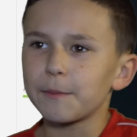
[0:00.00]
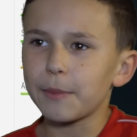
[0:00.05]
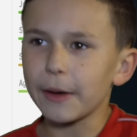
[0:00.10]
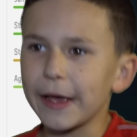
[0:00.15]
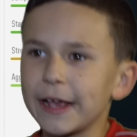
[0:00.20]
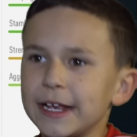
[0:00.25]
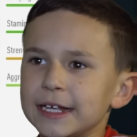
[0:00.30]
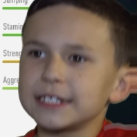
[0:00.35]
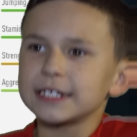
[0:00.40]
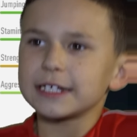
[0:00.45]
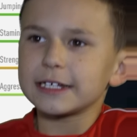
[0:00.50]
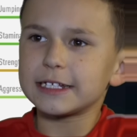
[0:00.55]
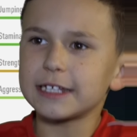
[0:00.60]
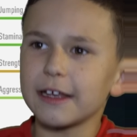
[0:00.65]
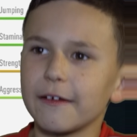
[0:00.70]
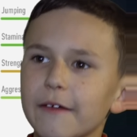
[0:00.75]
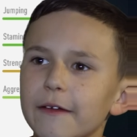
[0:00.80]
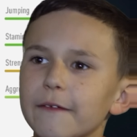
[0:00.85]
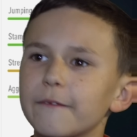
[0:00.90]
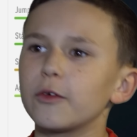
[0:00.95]
pace,
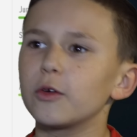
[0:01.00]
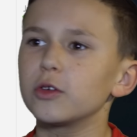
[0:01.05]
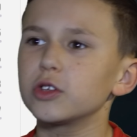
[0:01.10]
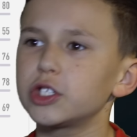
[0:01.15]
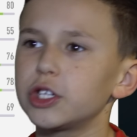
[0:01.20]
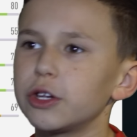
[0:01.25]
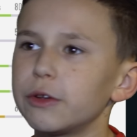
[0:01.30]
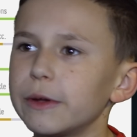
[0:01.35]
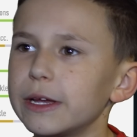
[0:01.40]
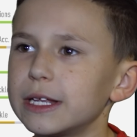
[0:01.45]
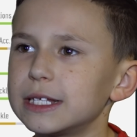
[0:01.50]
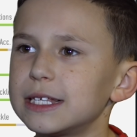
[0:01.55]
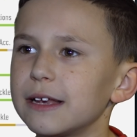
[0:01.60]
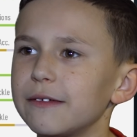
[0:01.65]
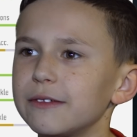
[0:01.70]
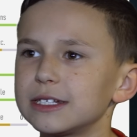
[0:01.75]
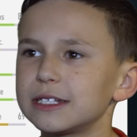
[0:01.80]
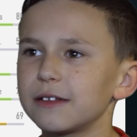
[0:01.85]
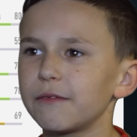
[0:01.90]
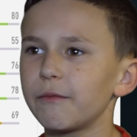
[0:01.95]
seventy-four shooting,
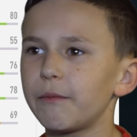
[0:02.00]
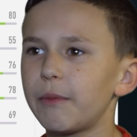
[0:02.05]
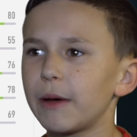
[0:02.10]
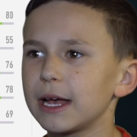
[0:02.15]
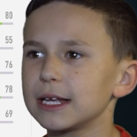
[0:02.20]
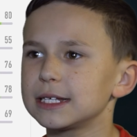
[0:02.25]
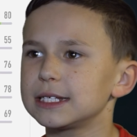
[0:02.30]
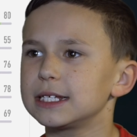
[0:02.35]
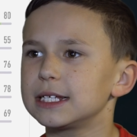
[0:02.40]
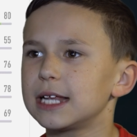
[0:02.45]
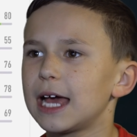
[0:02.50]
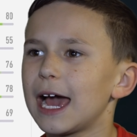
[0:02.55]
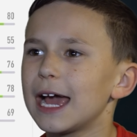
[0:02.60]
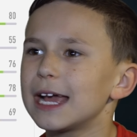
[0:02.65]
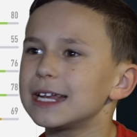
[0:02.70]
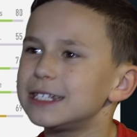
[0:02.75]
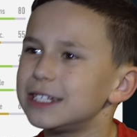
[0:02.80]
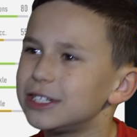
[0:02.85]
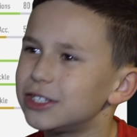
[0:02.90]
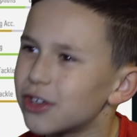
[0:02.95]
seventy-seven passing,
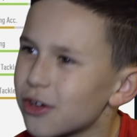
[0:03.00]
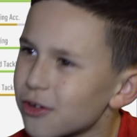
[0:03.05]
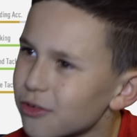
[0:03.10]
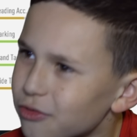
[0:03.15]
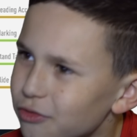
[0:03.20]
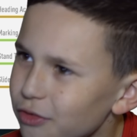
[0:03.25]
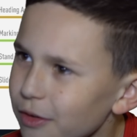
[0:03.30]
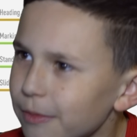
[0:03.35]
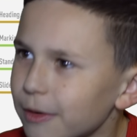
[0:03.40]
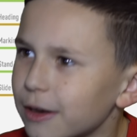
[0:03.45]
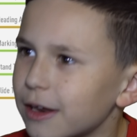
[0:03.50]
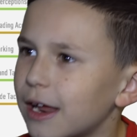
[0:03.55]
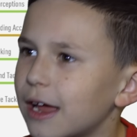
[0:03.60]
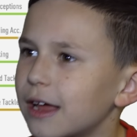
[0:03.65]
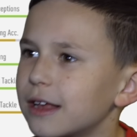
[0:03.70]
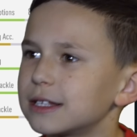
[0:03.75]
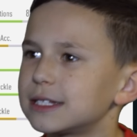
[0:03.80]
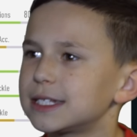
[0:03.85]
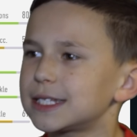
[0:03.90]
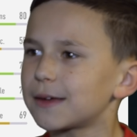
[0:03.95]
eighty-two dribbling,
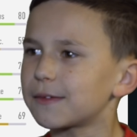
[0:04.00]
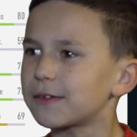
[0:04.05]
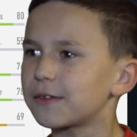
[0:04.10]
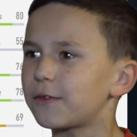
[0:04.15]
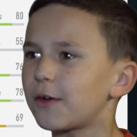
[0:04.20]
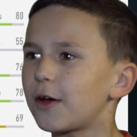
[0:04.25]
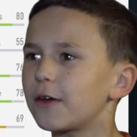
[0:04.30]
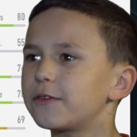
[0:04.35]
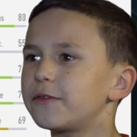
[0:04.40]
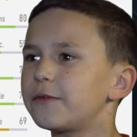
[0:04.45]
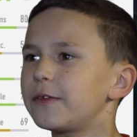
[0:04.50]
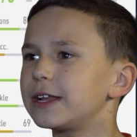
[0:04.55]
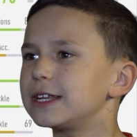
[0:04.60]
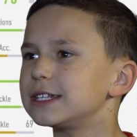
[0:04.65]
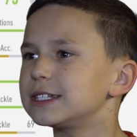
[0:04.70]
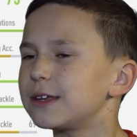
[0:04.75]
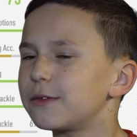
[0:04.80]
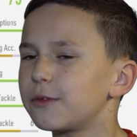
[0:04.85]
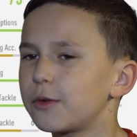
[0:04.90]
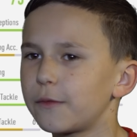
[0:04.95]
seventy-five
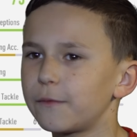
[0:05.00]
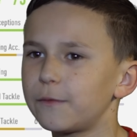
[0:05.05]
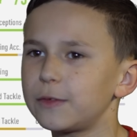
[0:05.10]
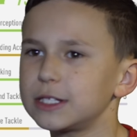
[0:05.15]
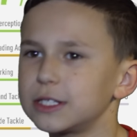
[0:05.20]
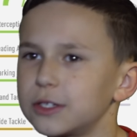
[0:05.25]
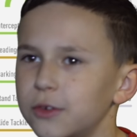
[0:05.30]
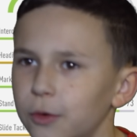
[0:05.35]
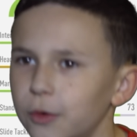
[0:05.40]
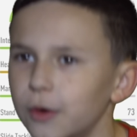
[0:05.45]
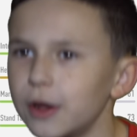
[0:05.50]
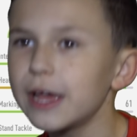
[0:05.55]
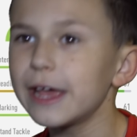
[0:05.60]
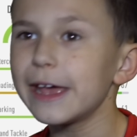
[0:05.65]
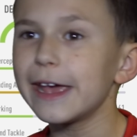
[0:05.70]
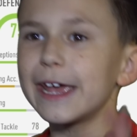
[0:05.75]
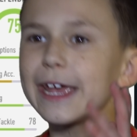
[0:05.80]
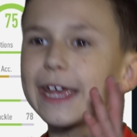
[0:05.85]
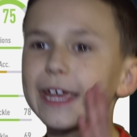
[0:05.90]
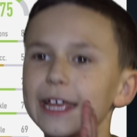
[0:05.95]
defending, seventy-one physical.
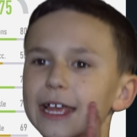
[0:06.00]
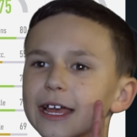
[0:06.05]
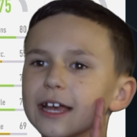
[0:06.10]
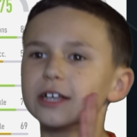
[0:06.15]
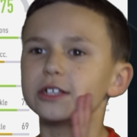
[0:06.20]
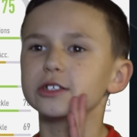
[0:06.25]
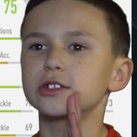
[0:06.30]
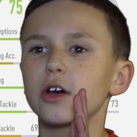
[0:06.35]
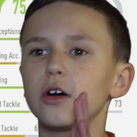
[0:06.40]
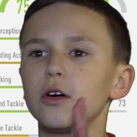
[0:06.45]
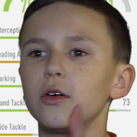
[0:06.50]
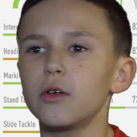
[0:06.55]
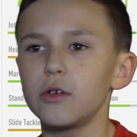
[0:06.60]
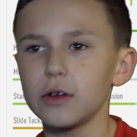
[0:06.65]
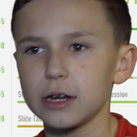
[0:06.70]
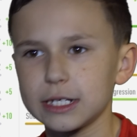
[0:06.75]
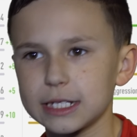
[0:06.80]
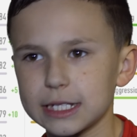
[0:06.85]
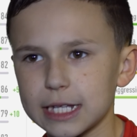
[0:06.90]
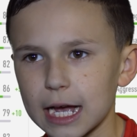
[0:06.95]
He has got
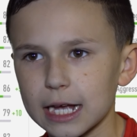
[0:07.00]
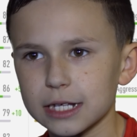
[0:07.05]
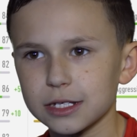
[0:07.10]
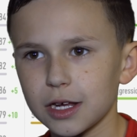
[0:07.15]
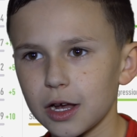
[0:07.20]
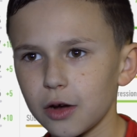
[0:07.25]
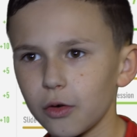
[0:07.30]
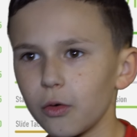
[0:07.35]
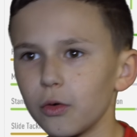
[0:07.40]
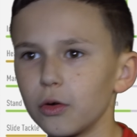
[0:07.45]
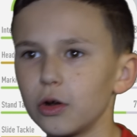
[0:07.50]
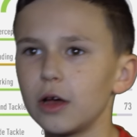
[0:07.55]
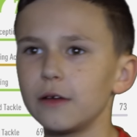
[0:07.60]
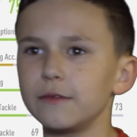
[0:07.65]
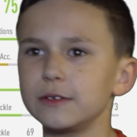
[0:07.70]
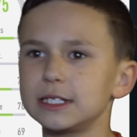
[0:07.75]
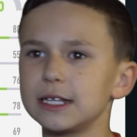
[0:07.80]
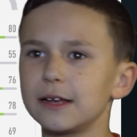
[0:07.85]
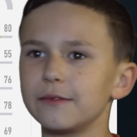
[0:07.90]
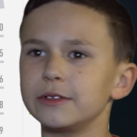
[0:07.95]
all his stats all
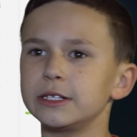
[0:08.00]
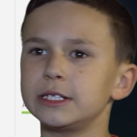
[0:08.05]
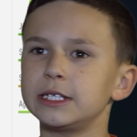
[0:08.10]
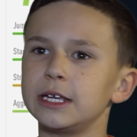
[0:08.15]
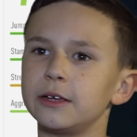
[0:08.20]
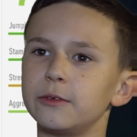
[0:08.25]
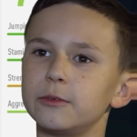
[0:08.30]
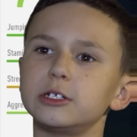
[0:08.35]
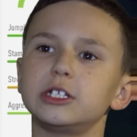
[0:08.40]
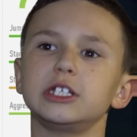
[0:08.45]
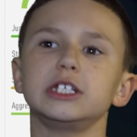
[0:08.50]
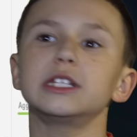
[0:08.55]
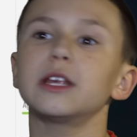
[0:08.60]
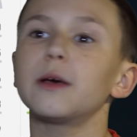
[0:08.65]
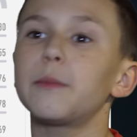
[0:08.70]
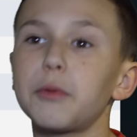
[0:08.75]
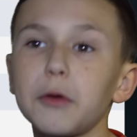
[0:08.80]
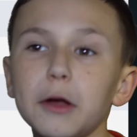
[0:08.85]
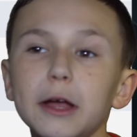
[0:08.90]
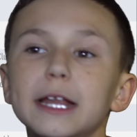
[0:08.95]
over seventy, which
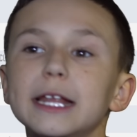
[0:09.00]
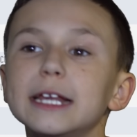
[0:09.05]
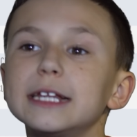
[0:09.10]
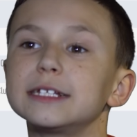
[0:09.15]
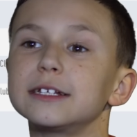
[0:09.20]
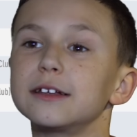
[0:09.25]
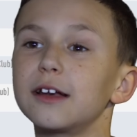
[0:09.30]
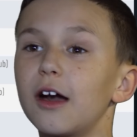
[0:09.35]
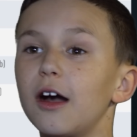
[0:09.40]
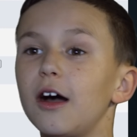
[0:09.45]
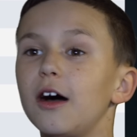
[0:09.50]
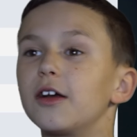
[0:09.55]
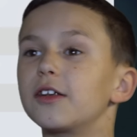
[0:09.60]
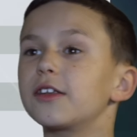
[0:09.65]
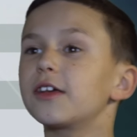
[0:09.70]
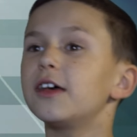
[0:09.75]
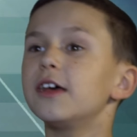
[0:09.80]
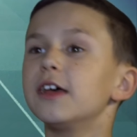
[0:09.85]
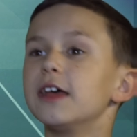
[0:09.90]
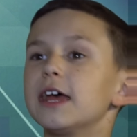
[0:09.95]
is a pretty decent
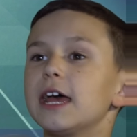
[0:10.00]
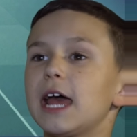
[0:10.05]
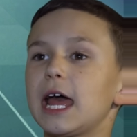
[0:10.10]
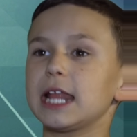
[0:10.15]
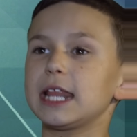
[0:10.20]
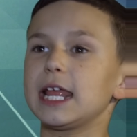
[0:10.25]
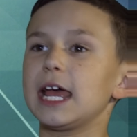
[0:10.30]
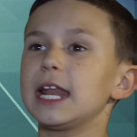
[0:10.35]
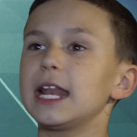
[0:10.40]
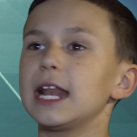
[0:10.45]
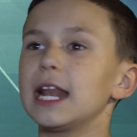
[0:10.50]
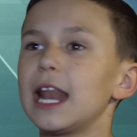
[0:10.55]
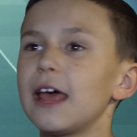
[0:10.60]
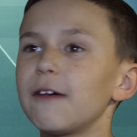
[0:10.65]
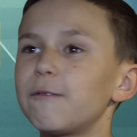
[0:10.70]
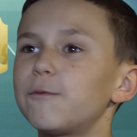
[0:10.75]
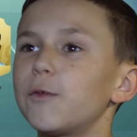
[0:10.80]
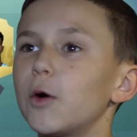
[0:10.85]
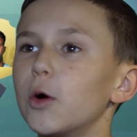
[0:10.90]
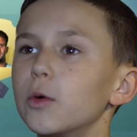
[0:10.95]
card. And then
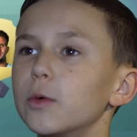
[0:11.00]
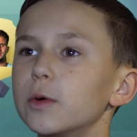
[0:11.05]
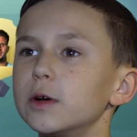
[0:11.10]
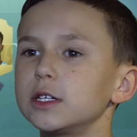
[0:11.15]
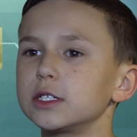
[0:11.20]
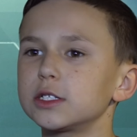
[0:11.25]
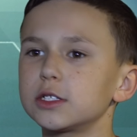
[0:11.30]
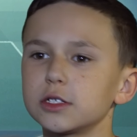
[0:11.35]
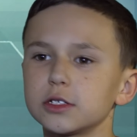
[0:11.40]
left forward,